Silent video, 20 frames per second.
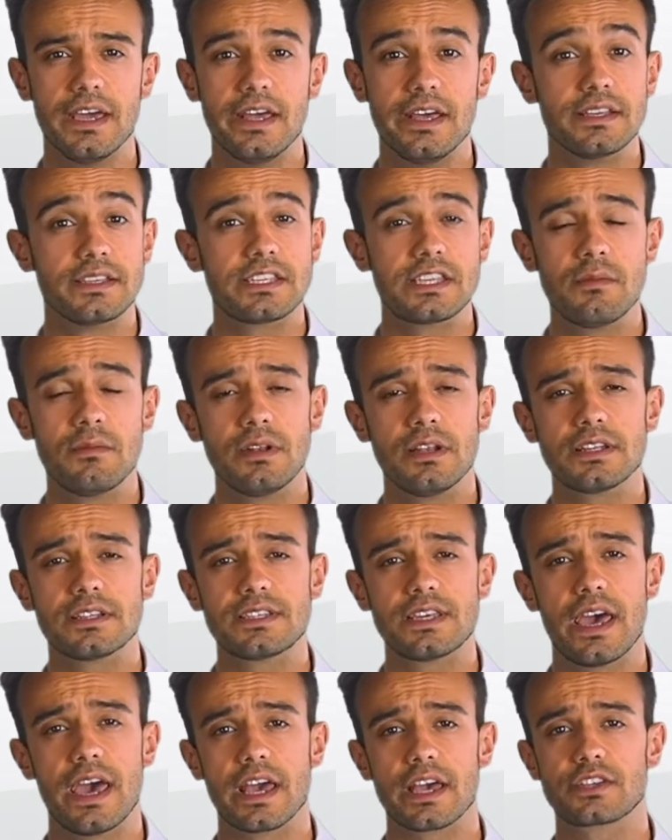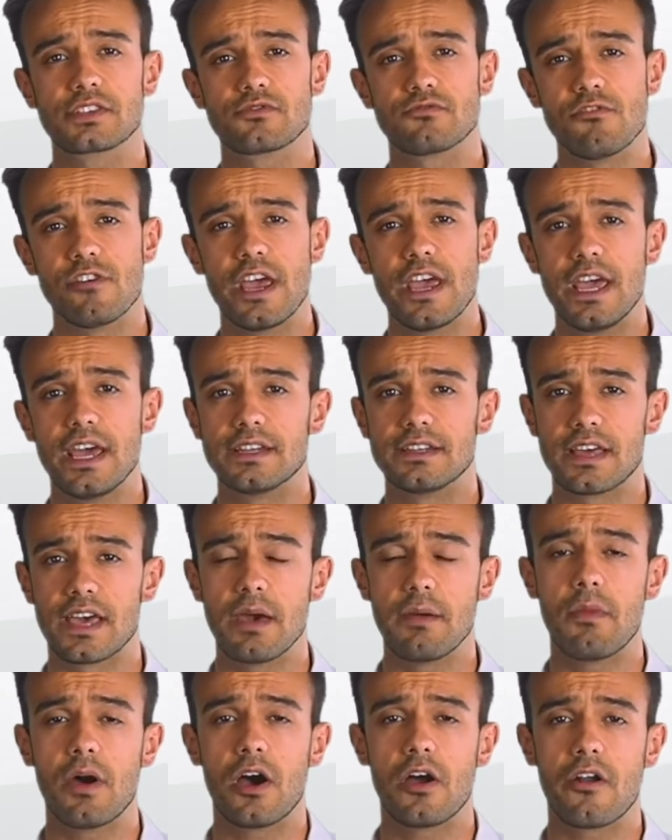similar to X-ray and
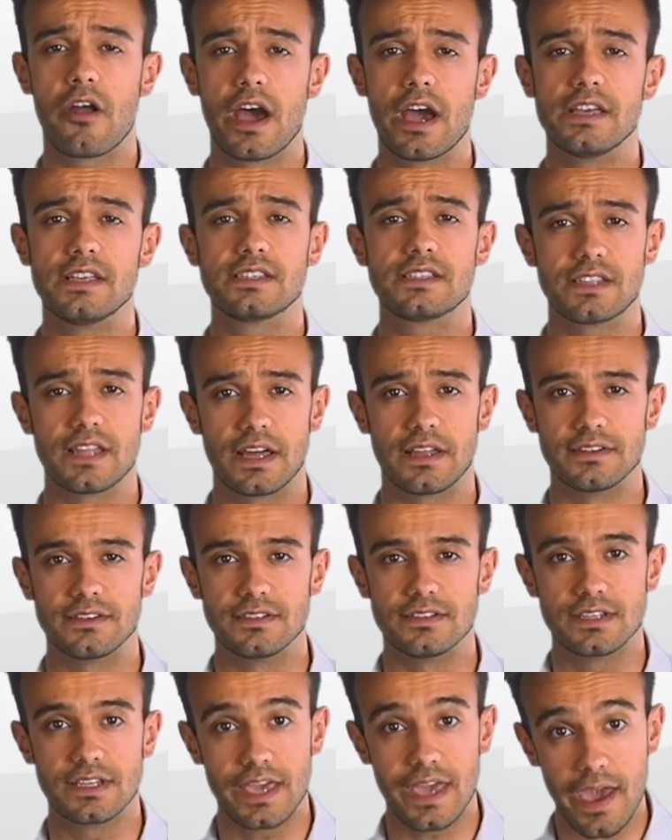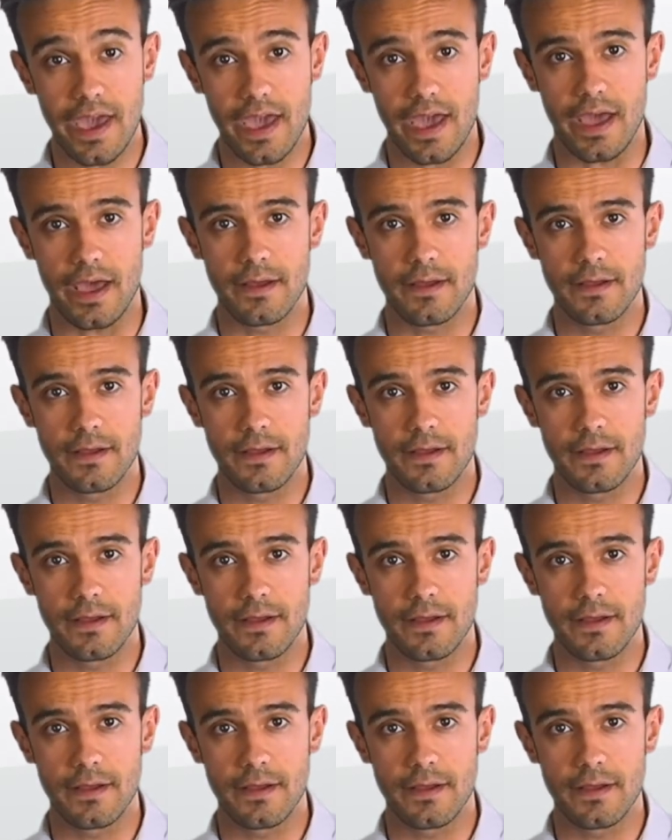MRI standard care.